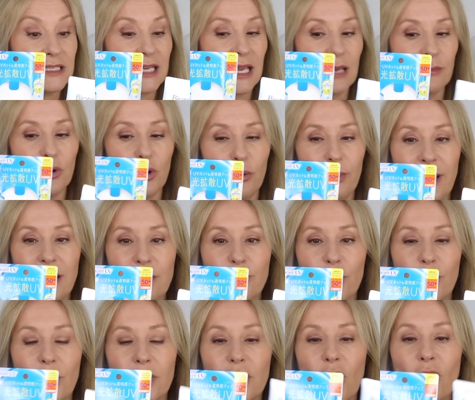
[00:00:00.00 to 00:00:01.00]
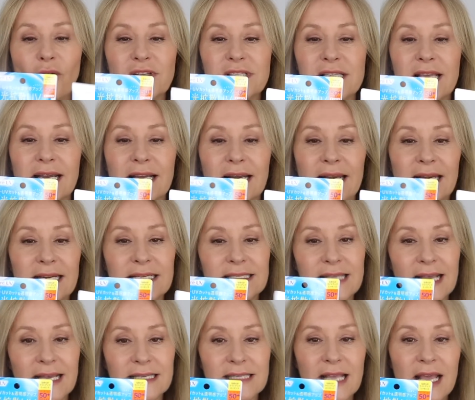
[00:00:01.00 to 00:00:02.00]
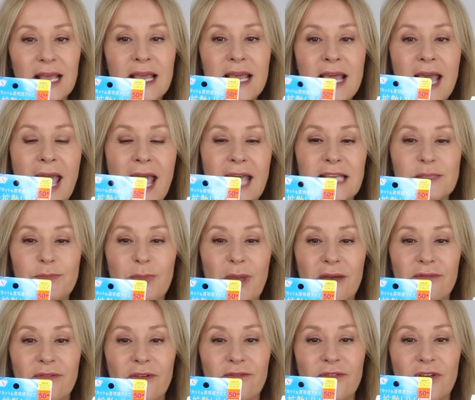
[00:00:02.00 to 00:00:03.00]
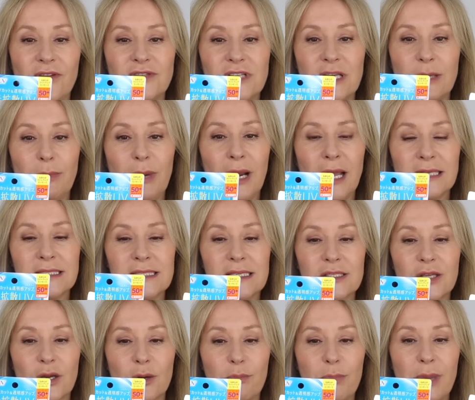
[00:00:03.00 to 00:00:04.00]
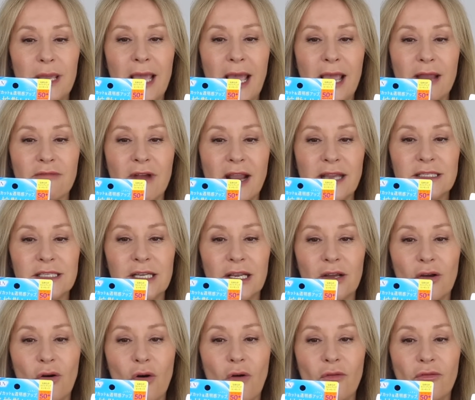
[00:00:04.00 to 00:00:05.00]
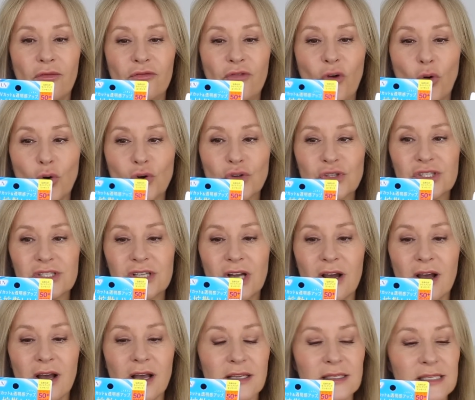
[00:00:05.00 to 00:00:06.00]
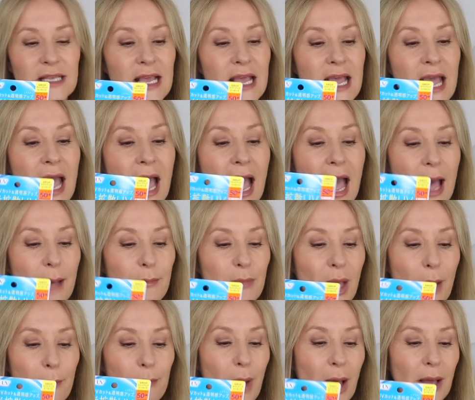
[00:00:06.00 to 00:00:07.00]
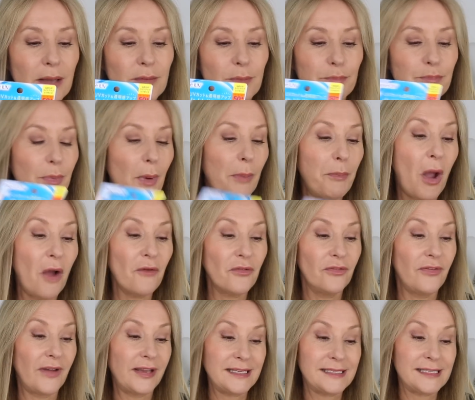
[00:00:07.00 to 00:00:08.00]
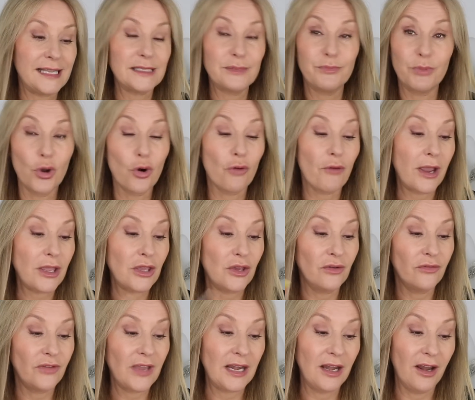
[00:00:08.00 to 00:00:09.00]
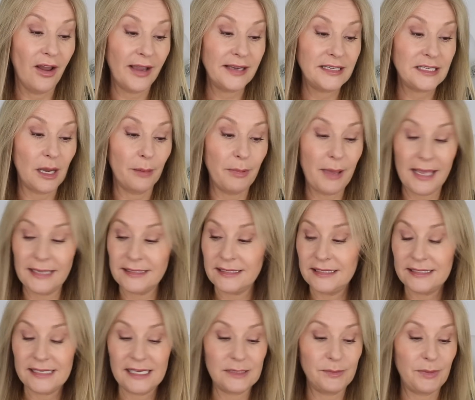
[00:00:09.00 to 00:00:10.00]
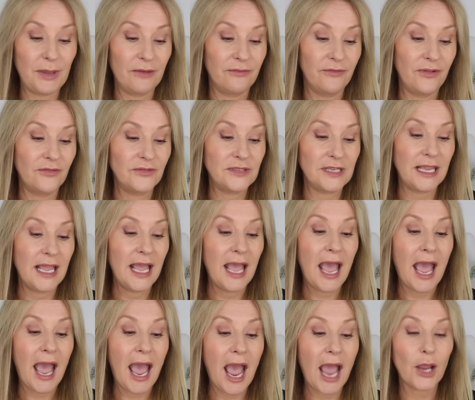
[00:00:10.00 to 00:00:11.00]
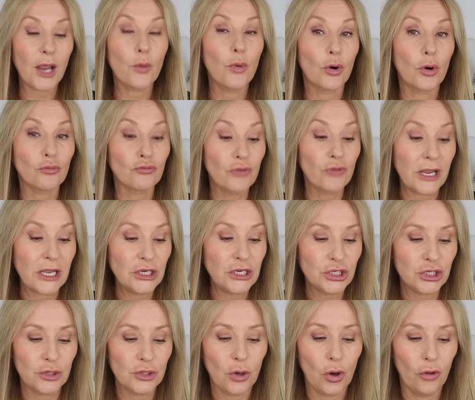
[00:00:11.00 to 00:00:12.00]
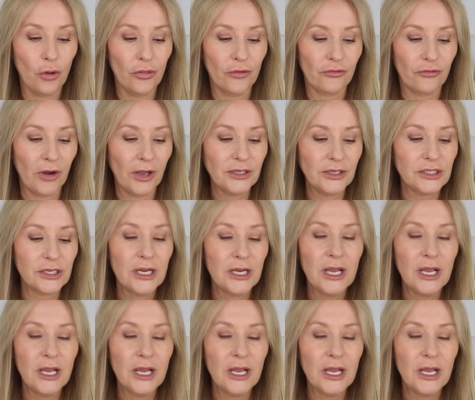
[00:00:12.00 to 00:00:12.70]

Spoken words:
keep your paperwork. Obviously it clearly says SPF 50 plus. It's got a PA rating of 4 stars, but apart from the fact it says Biore UV Light Up Essence SPF 50 Aqua Riche on the front,